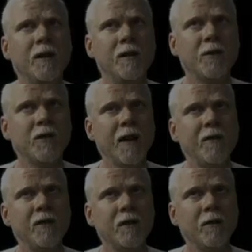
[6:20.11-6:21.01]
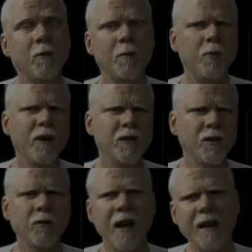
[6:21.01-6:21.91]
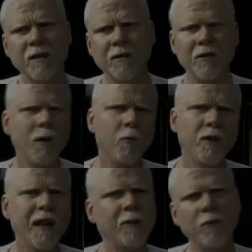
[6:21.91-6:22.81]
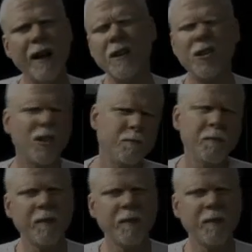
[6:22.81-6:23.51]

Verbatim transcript: 1.090, somewhere in that range